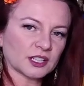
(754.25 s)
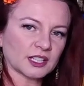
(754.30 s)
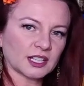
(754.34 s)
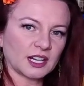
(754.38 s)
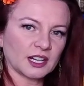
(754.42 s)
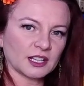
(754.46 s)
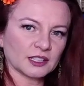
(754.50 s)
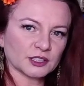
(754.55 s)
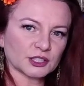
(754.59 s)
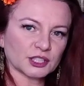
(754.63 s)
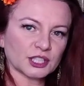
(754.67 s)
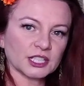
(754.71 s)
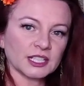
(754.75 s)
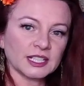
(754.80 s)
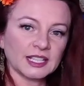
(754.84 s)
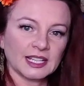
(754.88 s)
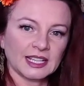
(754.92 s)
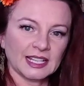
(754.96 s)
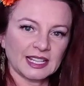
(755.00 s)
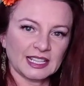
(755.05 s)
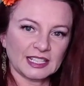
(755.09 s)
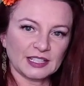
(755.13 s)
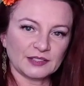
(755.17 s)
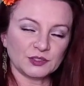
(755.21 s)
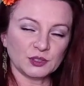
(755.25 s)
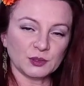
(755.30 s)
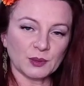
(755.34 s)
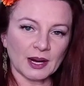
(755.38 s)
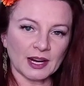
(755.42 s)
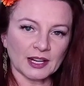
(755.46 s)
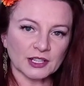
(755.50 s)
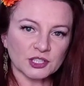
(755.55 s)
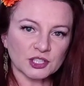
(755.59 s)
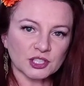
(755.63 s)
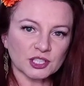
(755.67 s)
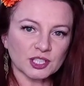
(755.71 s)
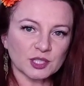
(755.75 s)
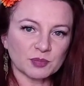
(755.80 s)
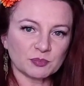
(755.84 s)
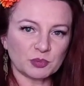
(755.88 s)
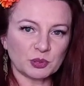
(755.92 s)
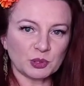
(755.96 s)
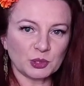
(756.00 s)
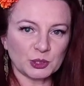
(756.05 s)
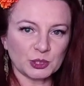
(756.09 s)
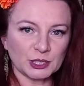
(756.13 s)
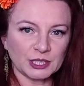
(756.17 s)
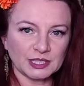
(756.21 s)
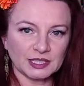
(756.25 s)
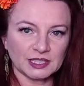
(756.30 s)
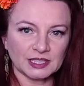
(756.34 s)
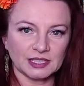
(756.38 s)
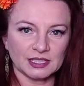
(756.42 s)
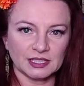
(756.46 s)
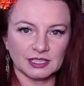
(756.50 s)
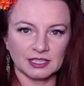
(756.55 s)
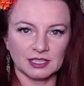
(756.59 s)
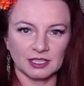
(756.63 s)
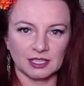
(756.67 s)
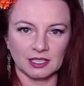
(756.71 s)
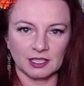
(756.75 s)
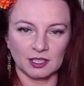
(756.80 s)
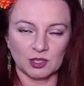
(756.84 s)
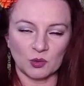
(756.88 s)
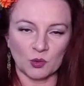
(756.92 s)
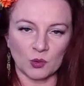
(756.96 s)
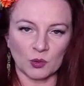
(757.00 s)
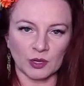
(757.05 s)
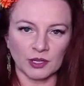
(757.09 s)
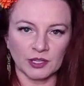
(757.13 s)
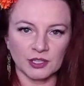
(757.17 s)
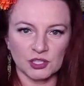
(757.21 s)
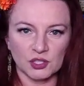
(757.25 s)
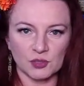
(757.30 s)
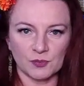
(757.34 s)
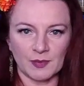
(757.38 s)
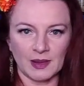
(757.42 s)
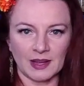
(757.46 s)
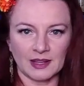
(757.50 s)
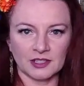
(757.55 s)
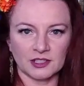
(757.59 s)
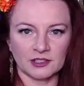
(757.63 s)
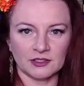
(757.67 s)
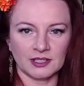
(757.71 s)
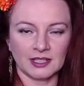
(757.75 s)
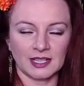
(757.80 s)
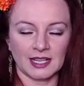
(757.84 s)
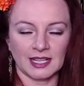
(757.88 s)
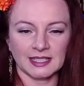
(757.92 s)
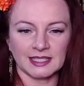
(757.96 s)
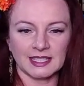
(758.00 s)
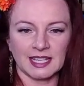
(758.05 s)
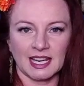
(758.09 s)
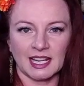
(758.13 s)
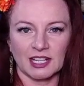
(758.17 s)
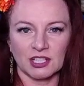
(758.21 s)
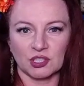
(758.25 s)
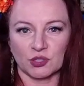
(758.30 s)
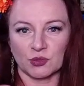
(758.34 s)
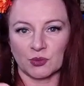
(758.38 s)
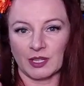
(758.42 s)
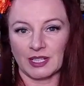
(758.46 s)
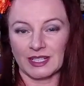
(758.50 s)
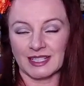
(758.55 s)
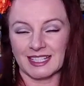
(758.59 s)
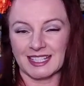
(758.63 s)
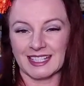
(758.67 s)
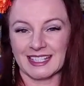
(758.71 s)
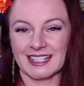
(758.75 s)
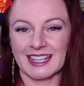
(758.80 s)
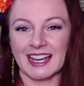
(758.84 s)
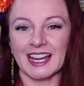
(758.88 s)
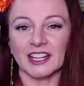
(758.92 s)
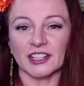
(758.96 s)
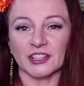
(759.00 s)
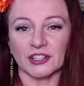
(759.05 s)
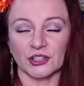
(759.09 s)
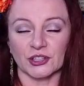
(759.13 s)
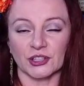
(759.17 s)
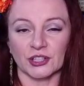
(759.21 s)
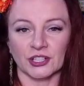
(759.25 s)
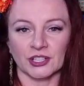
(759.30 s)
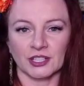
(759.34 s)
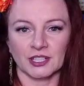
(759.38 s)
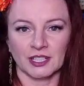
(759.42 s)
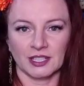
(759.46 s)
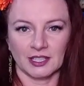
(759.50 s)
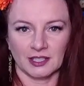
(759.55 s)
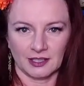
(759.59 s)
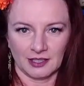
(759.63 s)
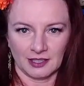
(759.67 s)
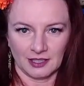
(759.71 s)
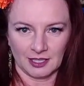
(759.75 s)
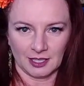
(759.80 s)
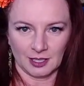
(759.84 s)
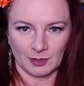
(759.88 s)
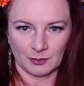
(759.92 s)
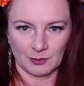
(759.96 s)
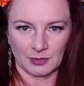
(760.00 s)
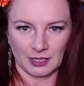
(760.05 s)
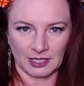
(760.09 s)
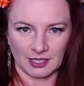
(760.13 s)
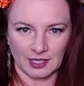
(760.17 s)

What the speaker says: color. And if you actually put orange, mandarin, and tangerine together in